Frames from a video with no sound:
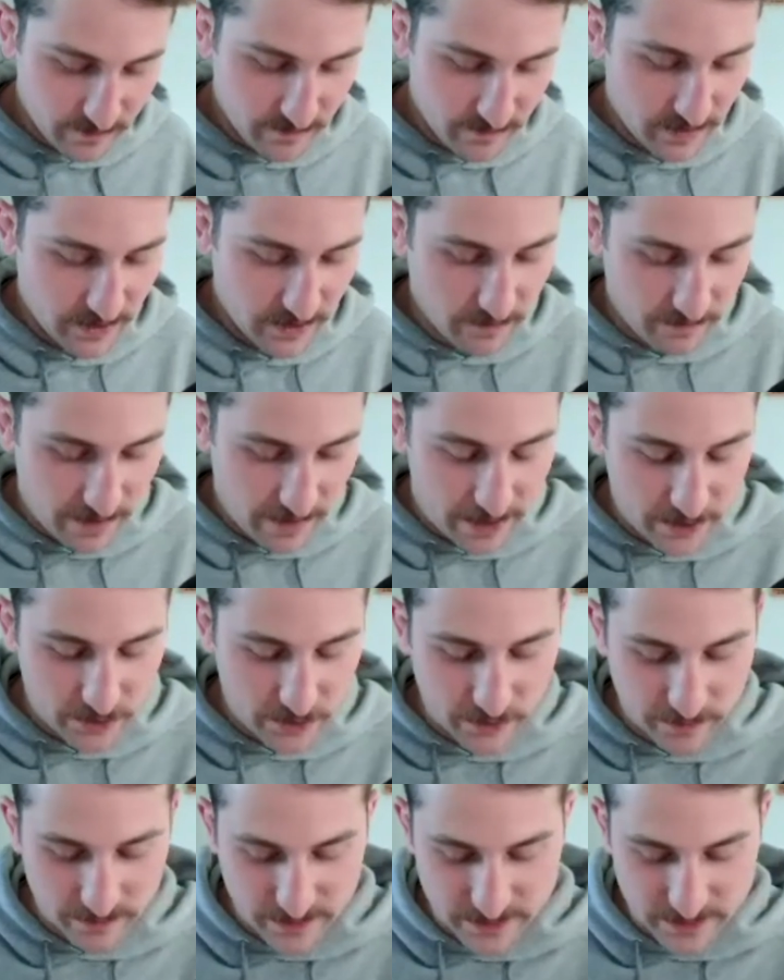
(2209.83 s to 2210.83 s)
you know value
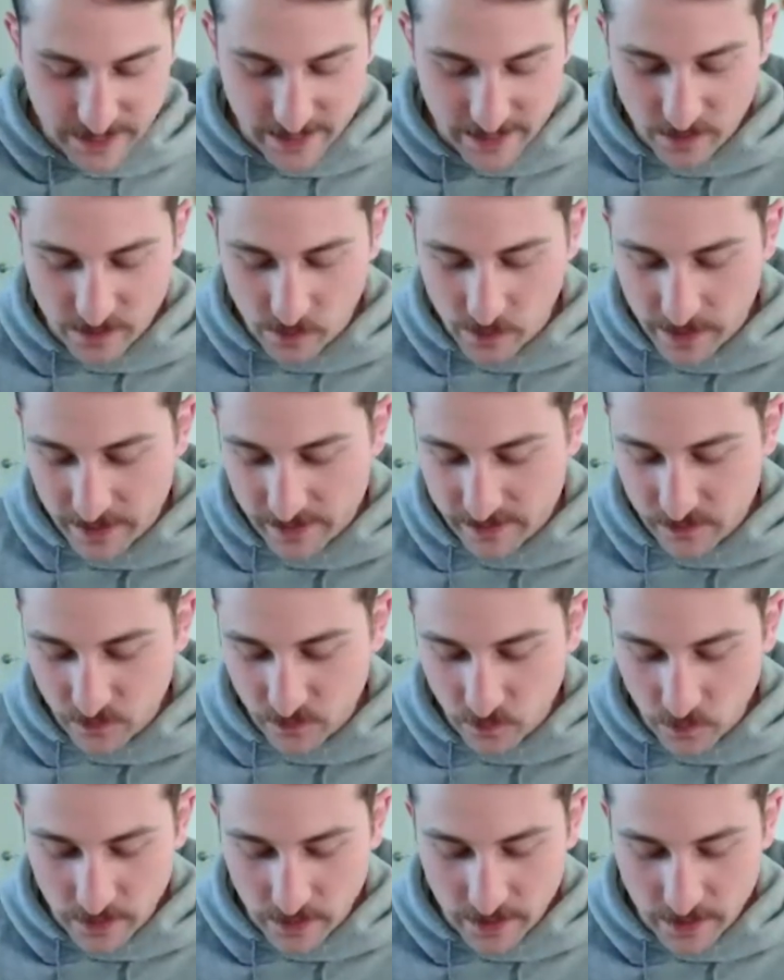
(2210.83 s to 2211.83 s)
driven takeaways
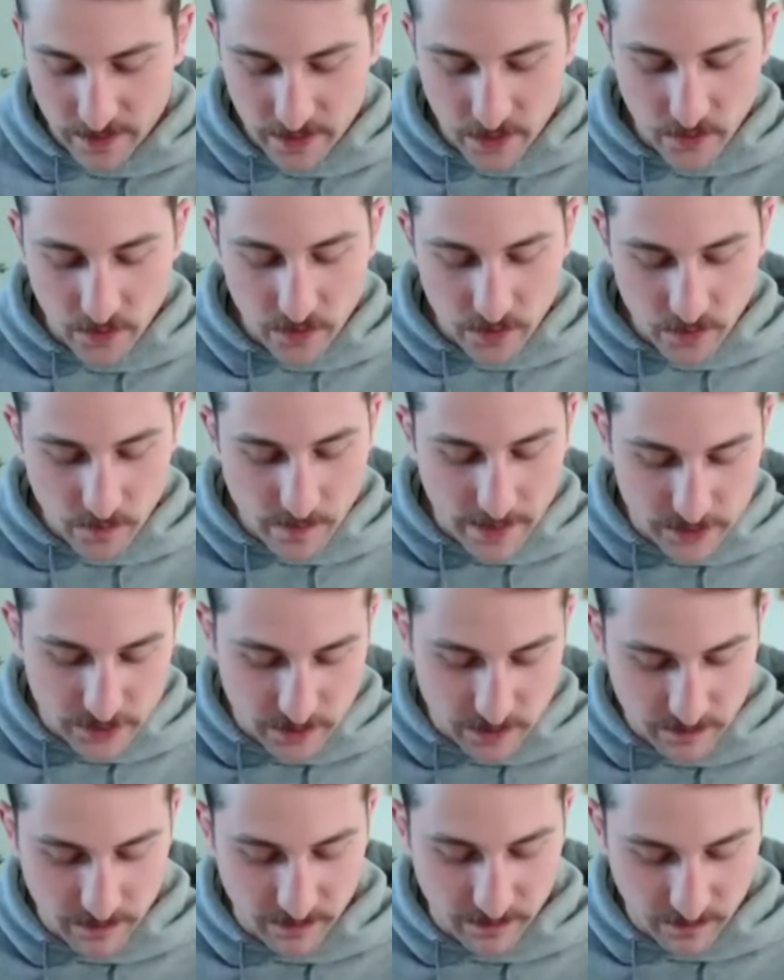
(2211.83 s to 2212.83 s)
what you you mentioned
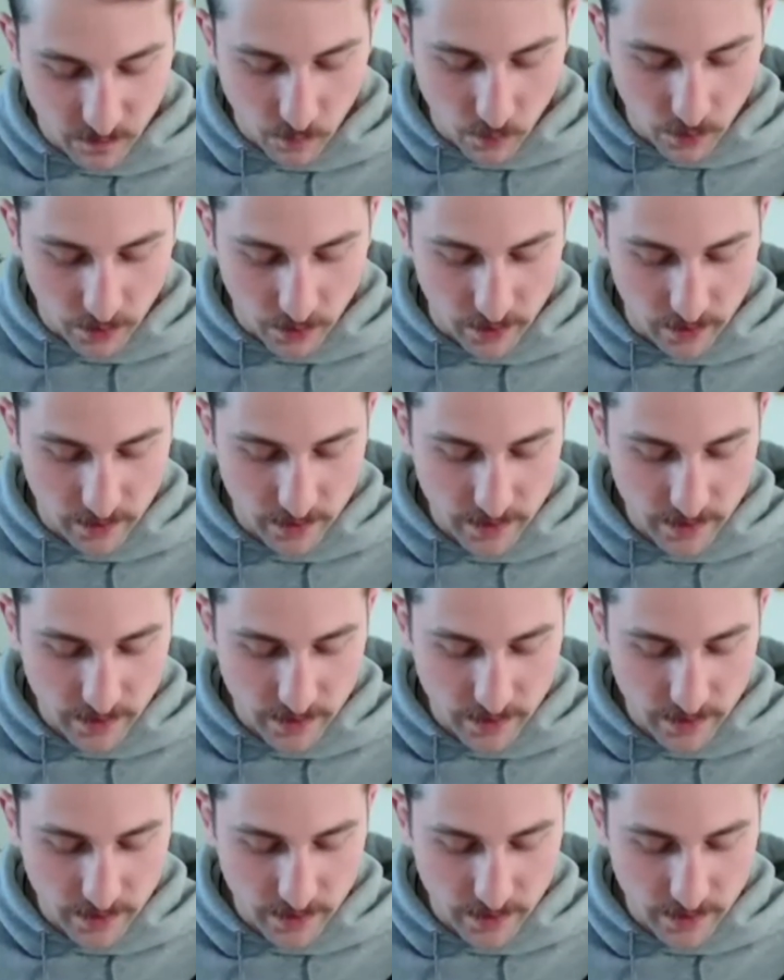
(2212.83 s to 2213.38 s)
before